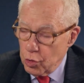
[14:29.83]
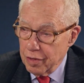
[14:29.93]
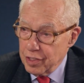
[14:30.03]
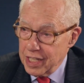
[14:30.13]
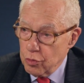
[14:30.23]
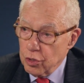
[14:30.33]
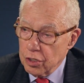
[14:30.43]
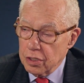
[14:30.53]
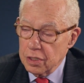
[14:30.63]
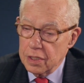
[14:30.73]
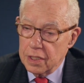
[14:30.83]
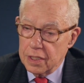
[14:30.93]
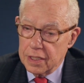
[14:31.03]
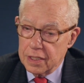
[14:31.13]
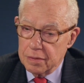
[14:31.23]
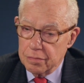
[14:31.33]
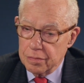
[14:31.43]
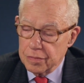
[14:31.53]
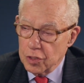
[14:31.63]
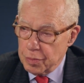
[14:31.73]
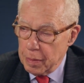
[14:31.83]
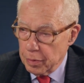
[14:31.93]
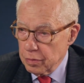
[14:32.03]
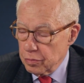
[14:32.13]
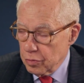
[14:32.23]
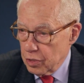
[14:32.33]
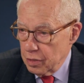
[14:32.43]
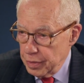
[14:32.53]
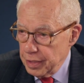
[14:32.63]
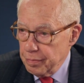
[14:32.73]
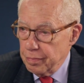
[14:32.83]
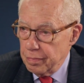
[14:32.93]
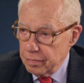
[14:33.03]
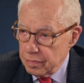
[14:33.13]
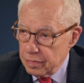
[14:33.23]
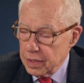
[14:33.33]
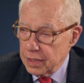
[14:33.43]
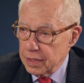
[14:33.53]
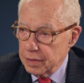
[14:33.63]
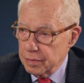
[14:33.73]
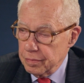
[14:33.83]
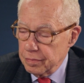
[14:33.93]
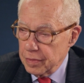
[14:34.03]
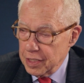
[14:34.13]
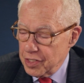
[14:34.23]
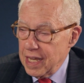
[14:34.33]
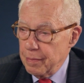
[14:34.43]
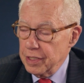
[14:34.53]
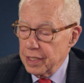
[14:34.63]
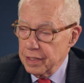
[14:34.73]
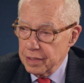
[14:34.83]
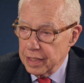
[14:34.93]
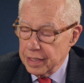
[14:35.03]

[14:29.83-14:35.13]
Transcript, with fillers: or whoever they were, um, those people ought to be um, examined. And,